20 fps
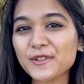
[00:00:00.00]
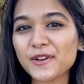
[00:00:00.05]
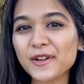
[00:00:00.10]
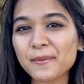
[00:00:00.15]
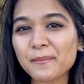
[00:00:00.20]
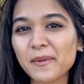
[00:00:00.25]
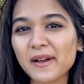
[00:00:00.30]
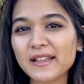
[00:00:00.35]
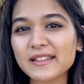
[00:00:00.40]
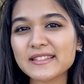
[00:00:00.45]
three
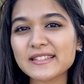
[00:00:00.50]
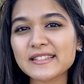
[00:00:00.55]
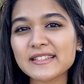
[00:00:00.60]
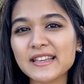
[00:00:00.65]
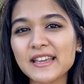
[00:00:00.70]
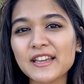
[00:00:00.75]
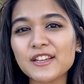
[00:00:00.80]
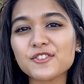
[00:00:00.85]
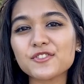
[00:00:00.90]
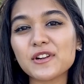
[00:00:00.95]
months
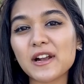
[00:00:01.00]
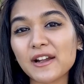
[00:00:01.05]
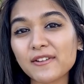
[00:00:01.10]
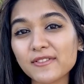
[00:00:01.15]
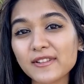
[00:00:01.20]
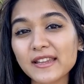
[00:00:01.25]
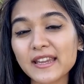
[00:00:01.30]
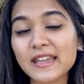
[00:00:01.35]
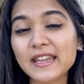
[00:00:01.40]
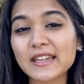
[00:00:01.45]

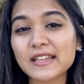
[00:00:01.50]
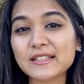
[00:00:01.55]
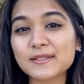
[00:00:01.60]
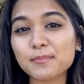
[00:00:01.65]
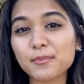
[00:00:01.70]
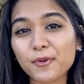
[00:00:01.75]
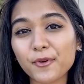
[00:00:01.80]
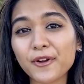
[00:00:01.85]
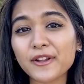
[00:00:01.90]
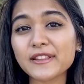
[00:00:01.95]
traveling and
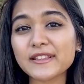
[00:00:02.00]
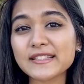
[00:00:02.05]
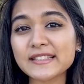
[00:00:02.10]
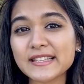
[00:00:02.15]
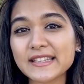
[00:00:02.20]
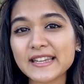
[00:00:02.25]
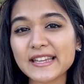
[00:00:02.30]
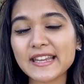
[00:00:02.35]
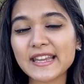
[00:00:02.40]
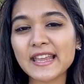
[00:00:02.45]
exploring the
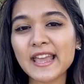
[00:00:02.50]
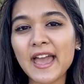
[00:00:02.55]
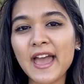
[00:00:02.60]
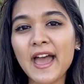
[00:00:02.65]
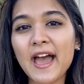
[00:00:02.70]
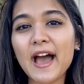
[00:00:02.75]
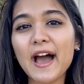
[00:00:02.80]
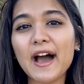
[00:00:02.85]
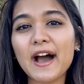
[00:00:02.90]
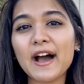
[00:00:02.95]
city
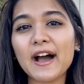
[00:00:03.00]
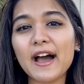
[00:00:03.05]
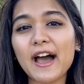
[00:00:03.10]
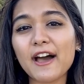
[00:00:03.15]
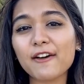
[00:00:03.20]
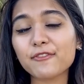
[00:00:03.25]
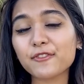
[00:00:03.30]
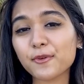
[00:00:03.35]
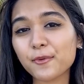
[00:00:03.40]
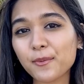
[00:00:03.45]
uh,
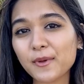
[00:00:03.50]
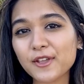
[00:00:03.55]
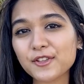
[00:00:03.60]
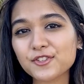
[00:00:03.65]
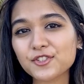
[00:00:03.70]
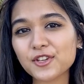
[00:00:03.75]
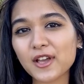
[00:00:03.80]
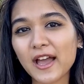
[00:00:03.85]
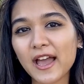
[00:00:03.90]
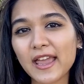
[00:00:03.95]
after
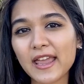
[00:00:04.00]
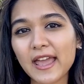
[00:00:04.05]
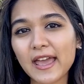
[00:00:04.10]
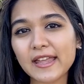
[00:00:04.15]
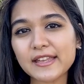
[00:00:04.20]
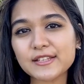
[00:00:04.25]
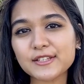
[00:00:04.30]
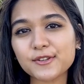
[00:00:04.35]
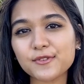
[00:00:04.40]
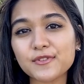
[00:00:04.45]
which I
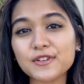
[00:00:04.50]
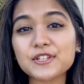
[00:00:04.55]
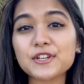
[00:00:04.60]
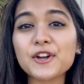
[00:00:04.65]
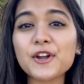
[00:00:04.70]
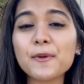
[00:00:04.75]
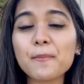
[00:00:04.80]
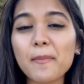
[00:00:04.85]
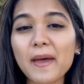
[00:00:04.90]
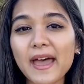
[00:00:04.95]
had to
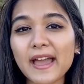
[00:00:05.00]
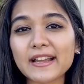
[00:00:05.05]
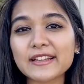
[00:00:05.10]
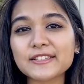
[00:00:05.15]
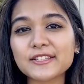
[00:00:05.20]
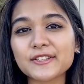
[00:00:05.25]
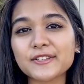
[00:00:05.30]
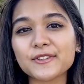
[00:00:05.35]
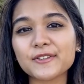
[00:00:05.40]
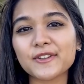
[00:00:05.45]
return back
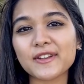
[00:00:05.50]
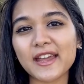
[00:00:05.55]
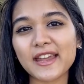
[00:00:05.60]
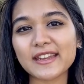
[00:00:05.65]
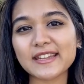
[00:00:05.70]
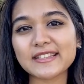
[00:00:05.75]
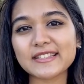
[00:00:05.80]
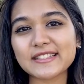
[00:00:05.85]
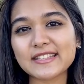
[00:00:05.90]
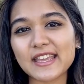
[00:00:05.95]
to the
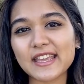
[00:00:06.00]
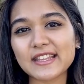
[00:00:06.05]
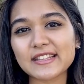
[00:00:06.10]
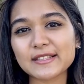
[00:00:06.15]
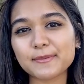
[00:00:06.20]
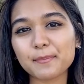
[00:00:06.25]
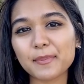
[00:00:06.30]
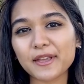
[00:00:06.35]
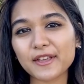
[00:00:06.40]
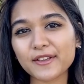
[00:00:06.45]
United
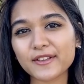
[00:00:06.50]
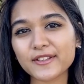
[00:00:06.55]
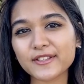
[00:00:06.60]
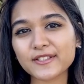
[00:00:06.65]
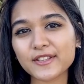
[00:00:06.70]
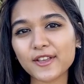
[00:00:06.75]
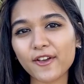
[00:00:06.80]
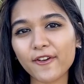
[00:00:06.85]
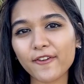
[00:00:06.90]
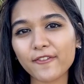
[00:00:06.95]
States because
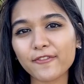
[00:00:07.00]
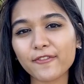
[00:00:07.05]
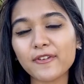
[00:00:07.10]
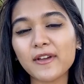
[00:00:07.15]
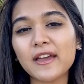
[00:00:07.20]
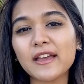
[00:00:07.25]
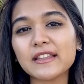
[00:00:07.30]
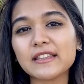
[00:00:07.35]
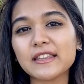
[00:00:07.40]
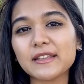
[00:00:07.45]
of
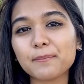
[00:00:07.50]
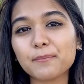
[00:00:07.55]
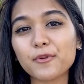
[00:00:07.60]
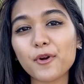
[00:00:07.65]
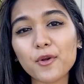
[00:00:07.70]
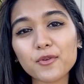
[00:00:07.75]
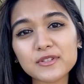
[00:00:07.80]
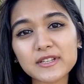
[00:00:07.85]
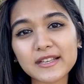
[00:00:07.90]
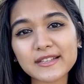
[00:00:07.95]
the
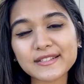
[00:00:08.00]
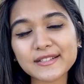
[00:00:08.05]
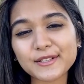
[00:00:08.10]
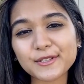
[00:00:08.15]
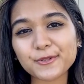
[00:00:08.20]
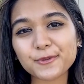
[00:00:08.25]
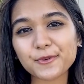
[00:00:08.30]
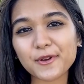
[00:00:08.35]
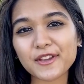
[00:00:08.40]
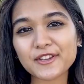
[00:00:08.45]
protest
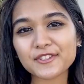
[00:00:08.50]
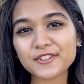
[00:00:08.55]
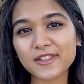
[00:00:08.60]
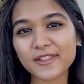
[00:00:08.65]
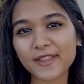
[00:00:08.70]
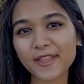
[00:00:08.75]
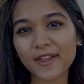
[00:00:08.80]
situation